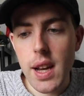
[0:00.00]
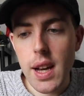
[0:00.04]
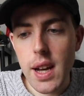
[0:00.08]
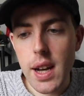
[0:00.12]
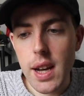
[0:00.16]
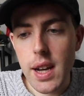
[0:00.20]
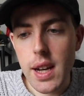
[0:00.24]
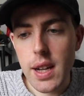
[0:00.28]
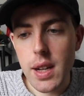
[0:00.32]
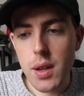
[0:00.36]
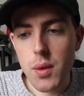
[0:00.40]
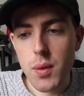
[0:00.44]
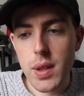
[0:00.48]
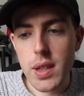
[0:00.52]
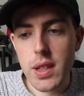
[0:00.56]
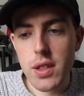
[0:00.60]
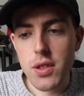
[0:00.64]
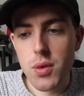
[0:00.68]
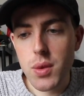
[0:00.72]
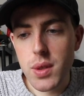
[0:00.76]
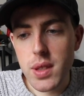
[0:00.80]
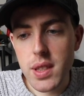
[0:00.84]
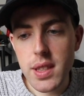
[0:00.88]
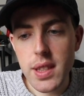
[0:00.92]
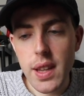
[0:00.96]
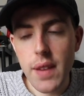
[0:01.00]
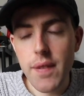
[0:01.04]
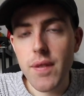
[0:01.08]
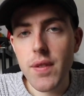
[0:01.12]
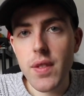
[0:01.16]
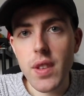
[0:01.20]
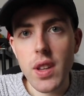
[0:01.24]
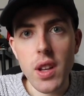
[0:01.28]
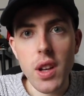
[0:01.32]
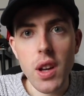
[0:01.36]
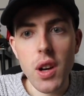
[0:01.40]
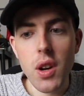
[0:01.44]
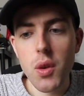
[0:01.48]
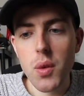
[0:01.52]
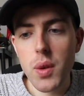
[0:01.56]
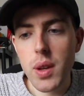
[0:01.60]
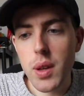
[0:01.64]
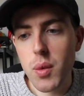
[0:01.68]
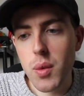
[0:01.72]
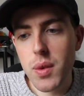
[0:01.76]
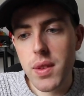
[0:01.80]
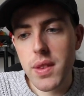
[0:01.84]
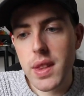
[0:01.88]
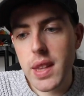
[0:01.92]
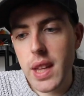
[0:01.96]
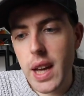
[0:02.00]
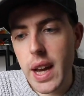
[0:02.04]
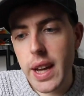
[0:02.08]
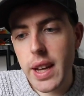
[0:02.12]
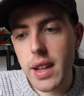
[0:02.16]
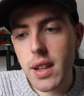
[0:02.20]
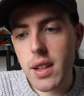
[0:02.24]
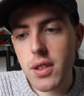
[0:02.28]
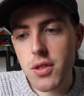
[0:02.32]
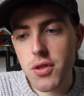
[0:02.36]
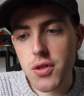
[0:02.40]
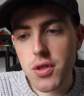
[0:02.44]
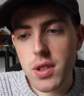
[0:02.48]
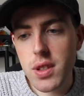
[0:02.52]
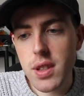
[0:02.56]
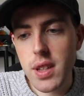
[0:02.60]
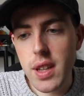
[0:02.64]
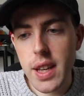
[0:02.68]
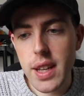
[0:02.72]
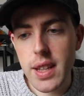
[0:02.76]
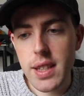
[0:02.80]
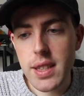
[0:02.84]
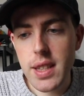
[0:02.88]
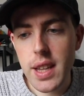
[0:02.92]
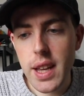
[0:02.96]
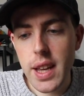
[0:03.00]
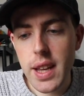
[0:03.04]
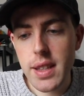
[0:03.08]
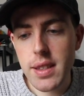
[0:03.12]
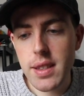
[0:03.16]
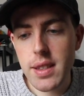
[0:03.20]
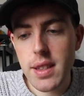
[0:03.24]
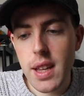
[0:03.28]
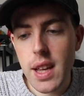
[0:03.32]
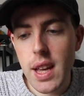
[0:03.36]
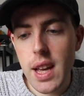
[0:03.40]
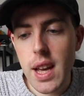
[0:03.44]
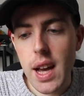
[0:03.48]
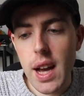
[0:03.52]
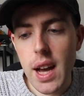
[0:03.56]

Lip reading: I went into a 17-hour week with 900 TSS.